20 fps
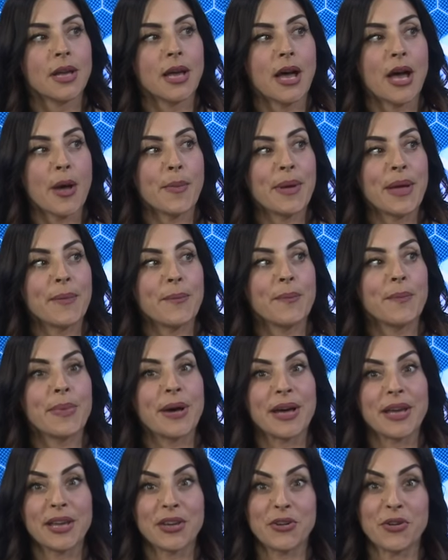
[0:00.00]

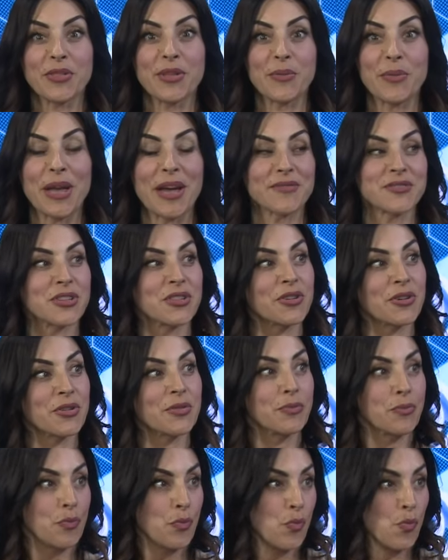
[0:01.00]
but you know, then we have to
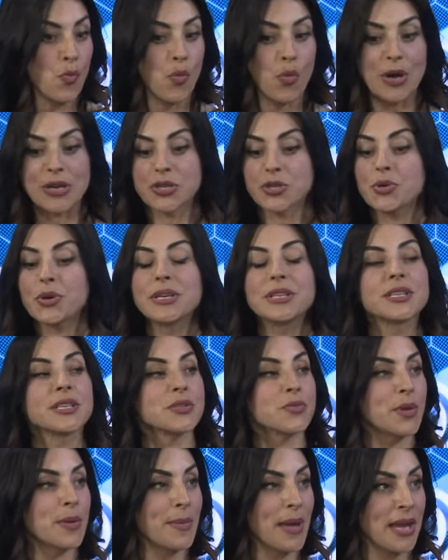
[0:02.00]
learn what
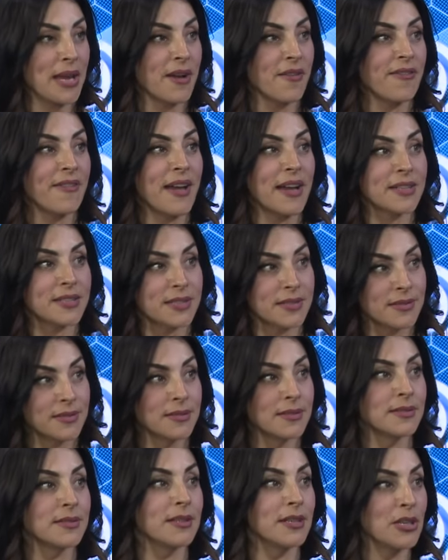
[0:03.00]
choices we make affect,
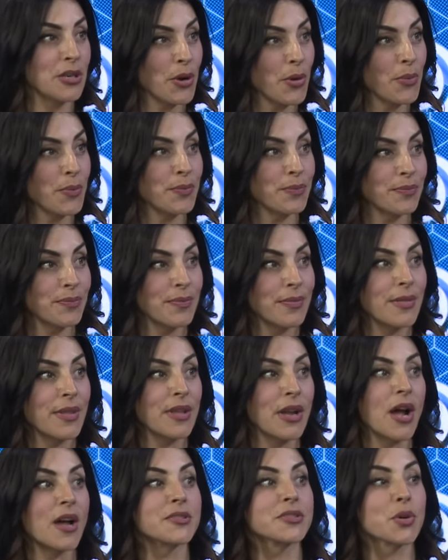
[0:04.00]
you know,
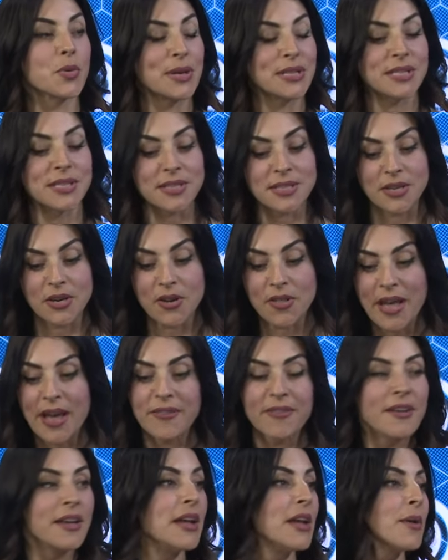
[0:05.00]
the consequences in our
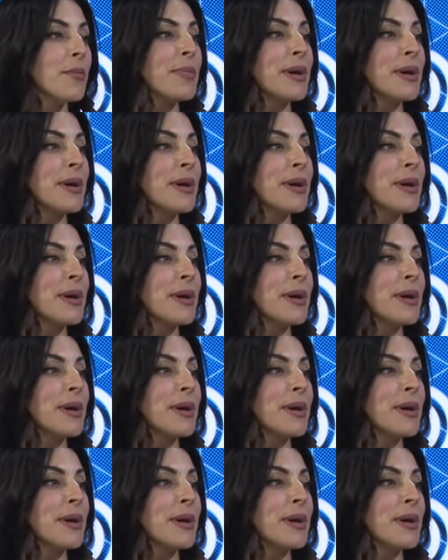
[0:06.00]
life.